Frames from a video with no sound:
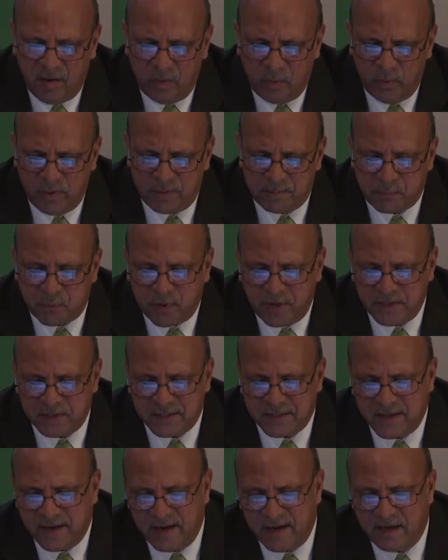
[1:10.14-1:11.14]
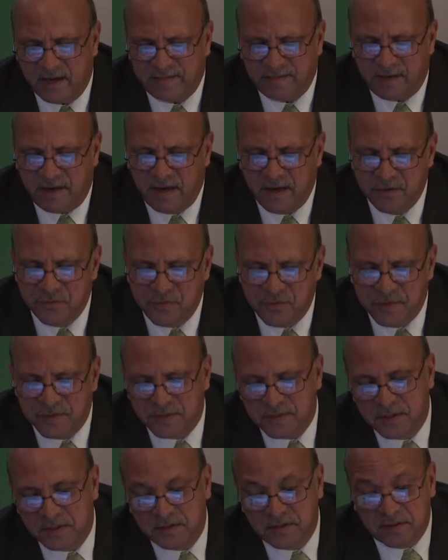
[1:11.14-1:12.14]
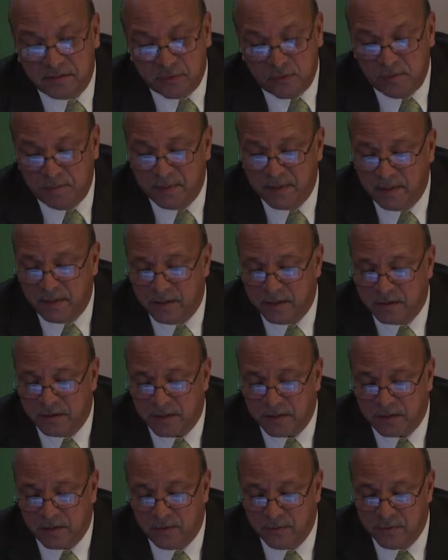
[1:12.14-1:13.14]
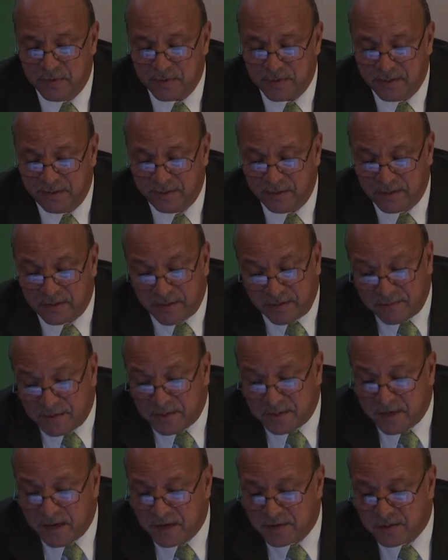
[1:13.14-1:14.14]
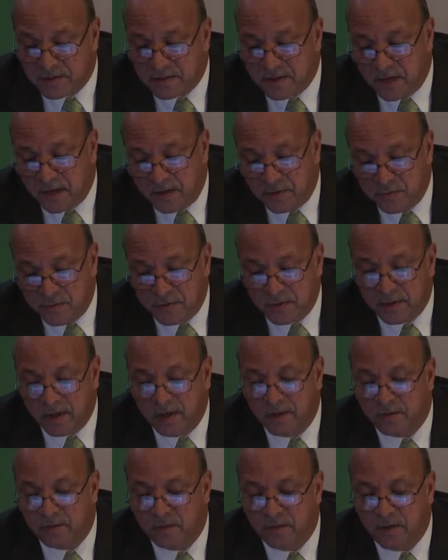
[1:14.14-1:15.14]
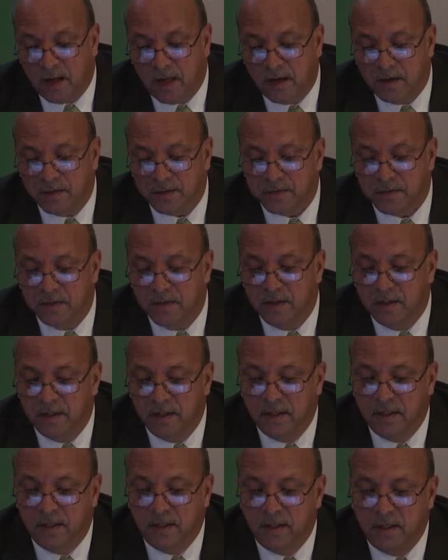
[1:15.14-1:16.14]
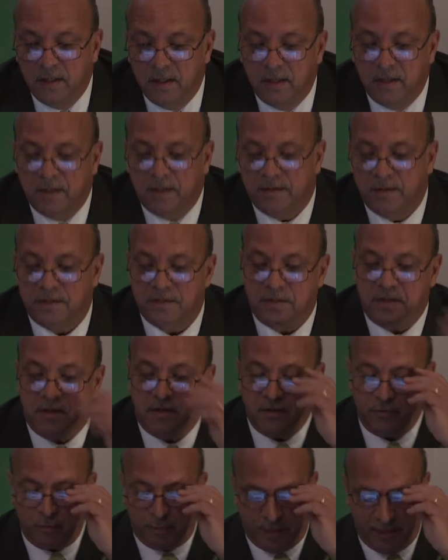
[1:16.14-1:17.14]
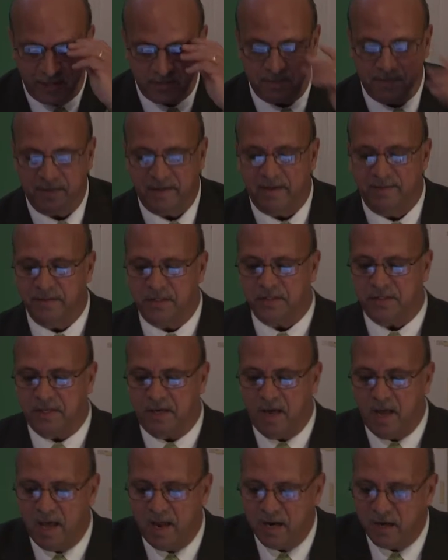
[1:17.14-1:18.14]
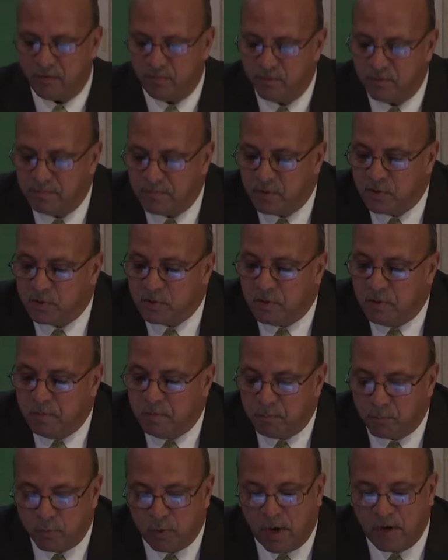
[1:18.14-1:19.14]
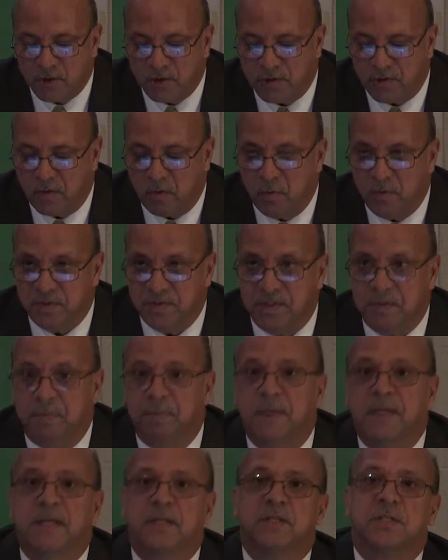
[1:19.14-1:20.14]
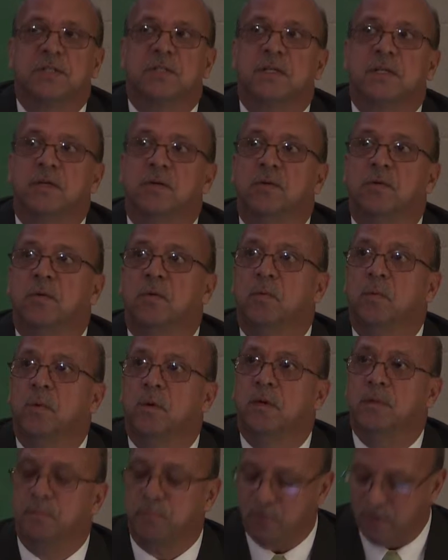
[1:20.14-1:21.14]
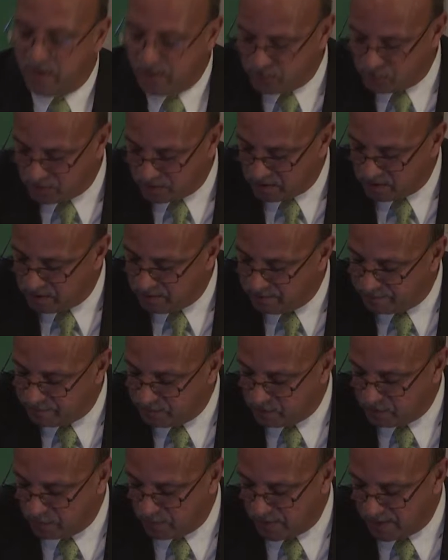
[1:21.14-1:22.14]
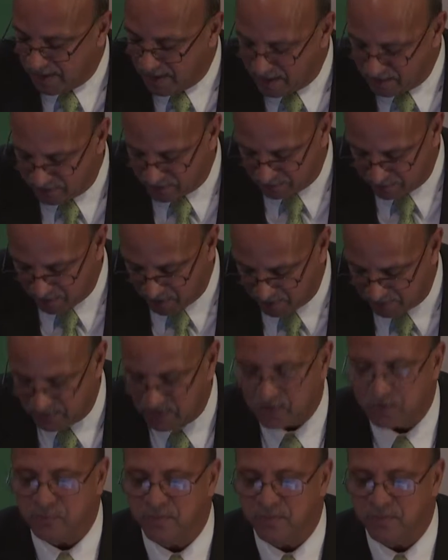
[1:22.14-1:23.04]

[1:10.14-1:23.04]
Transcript: With a price tag of $163,677,992, the replacement of the Sekonic River project was the biggest single award project for the Rhode Island Department of